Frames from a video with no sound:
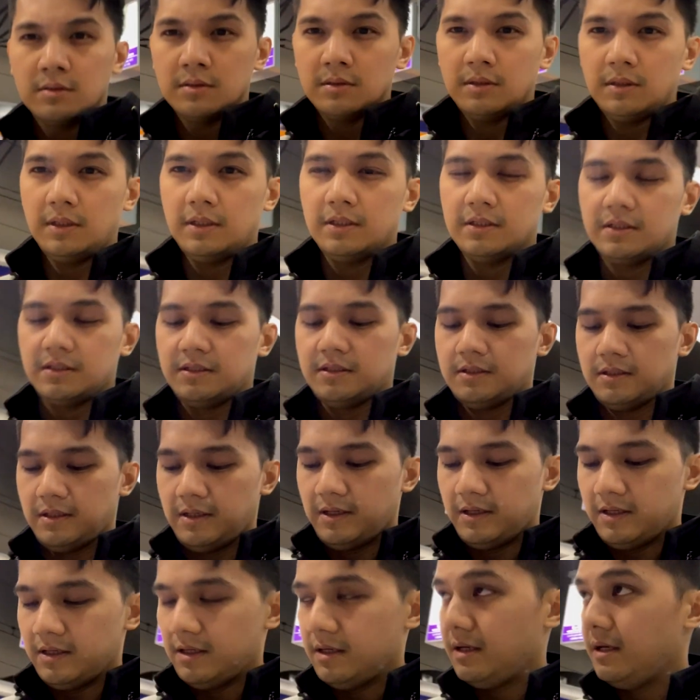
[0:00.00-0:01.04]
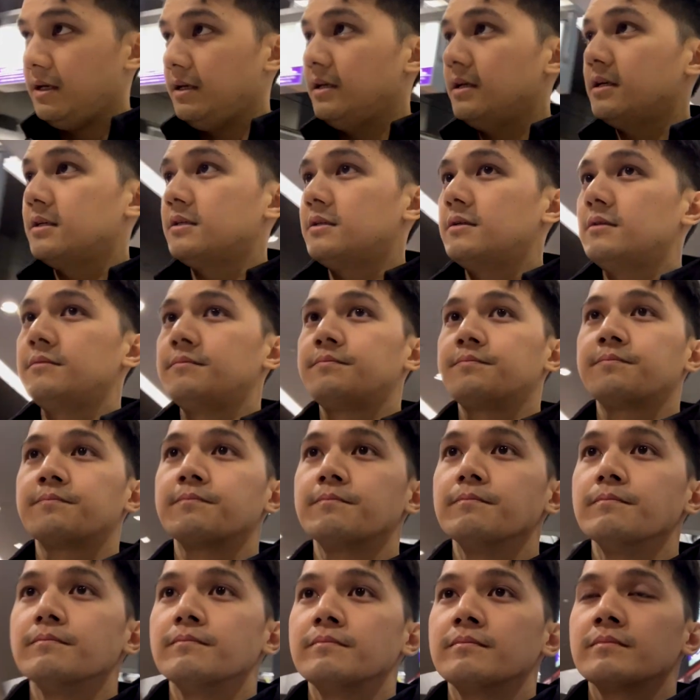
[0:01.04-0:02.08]
is a,
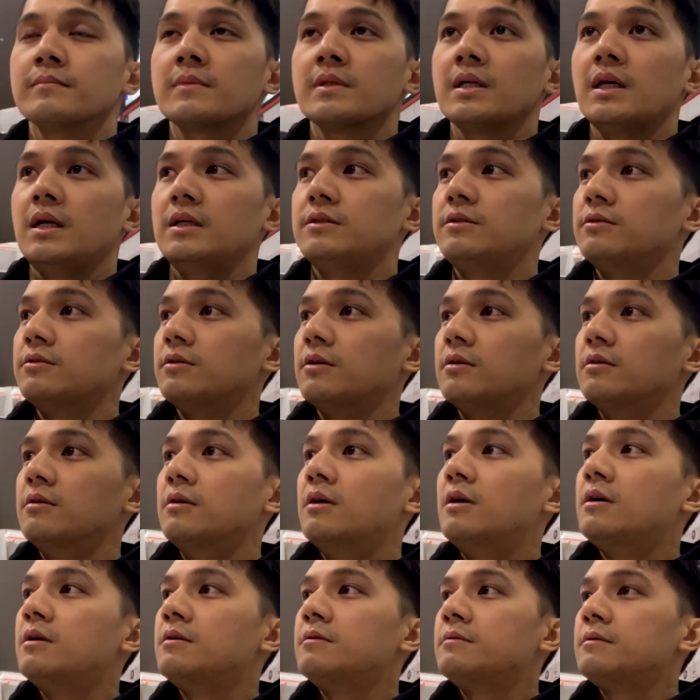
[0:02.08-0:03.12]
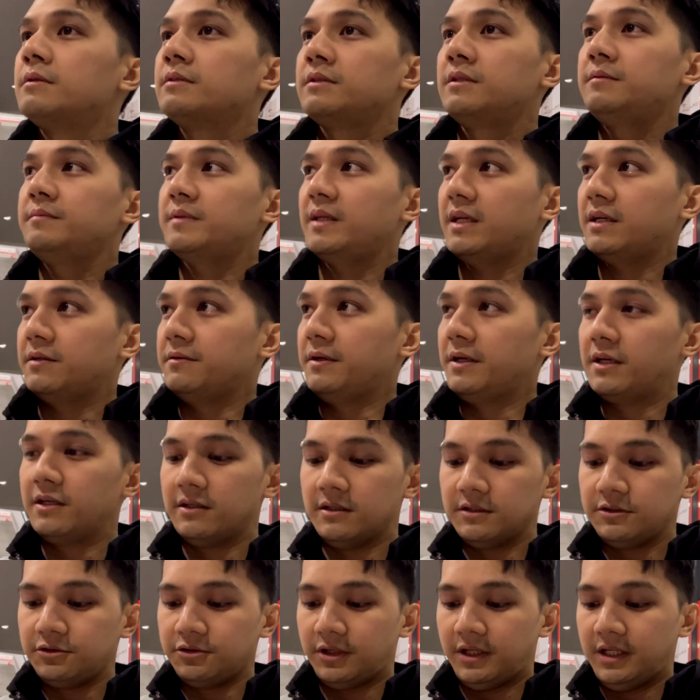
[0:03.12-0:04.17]
I don't know, seems like a
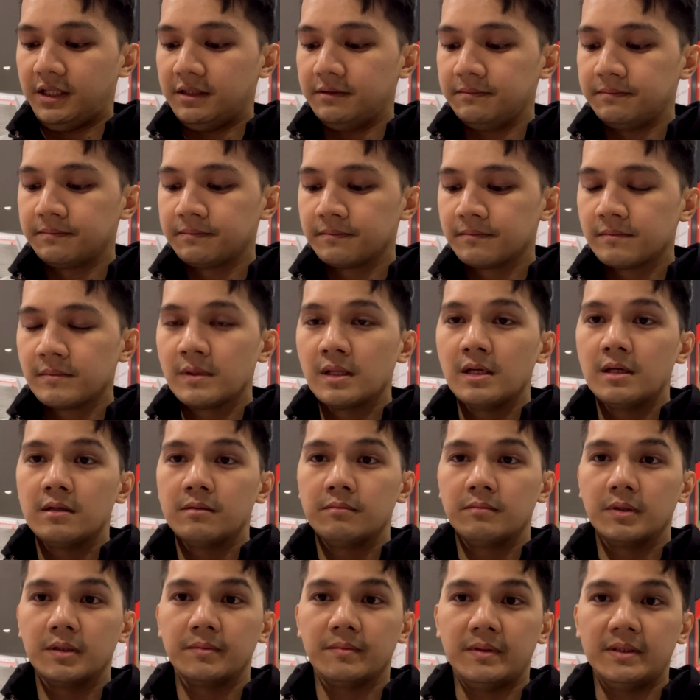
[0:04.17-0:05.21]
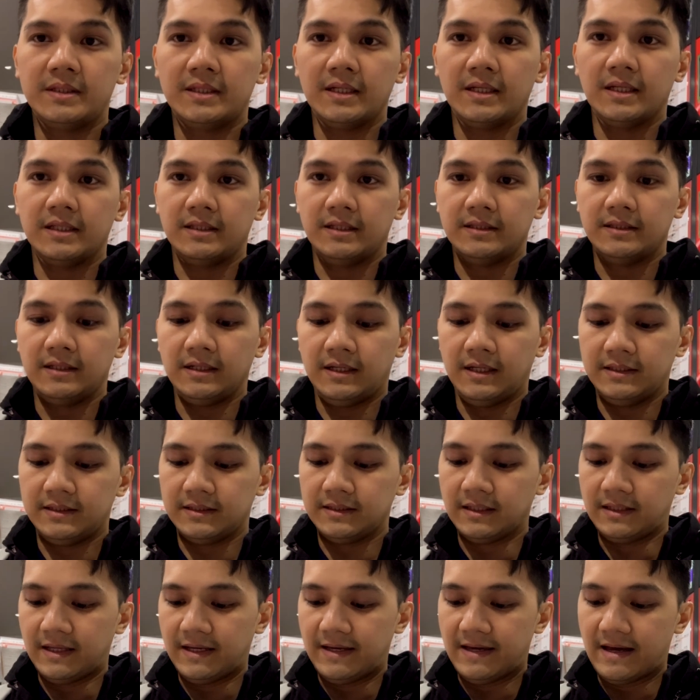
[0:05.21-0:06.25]
regular train, but my ticket indicates
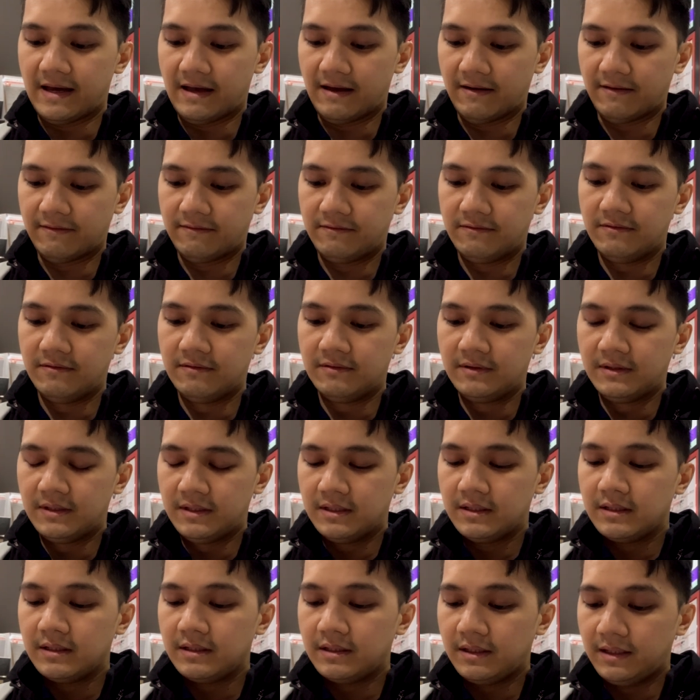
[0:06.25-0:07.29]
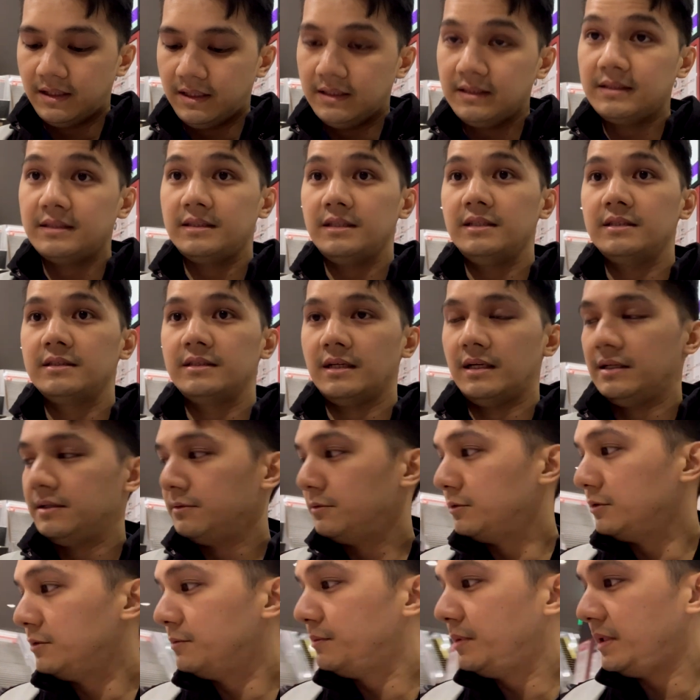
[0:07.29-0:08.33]
that I have a seat. I
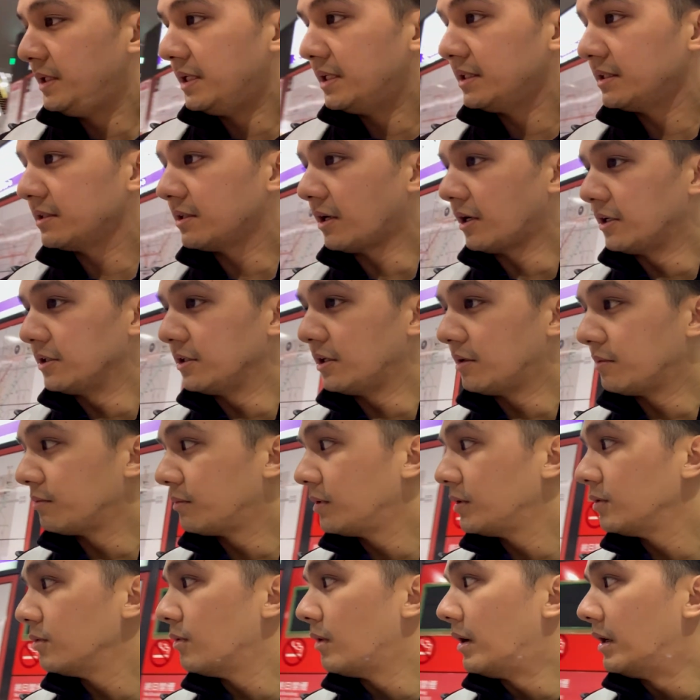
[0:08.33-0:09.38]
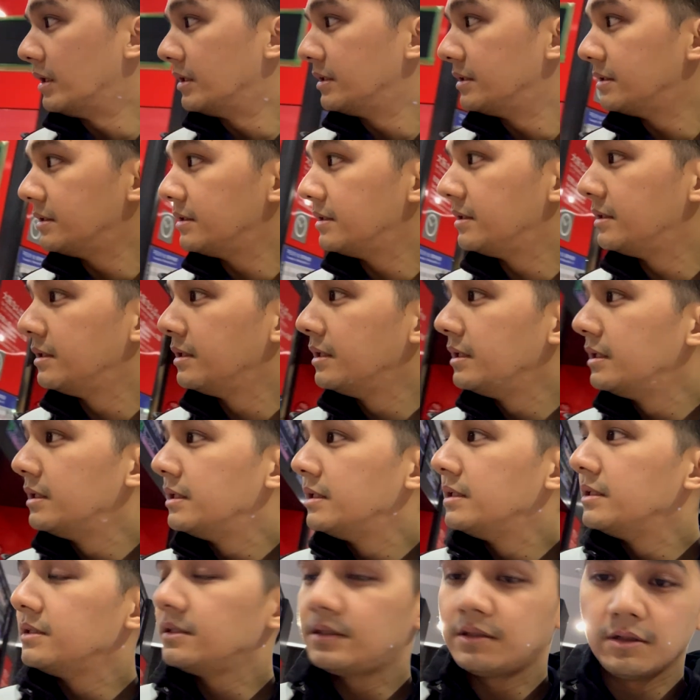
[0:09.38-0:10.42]
would be in car number one.
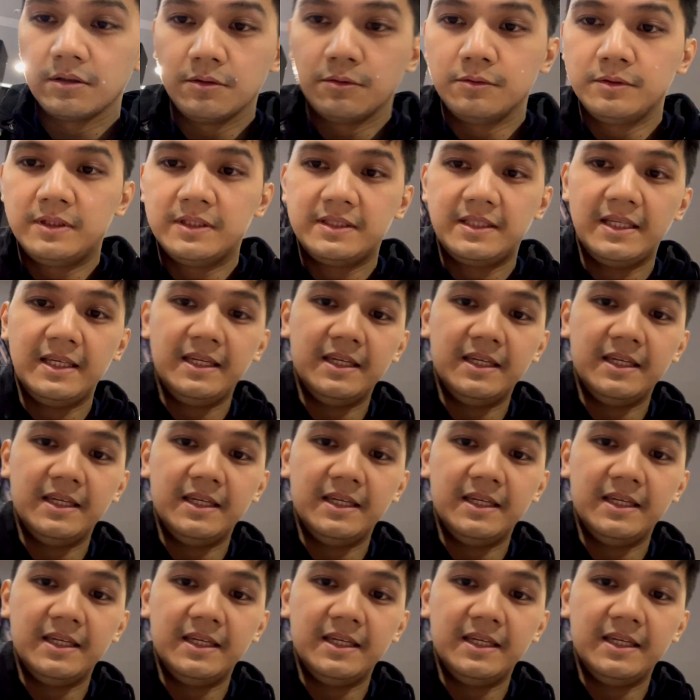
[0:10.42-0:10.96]
So the thing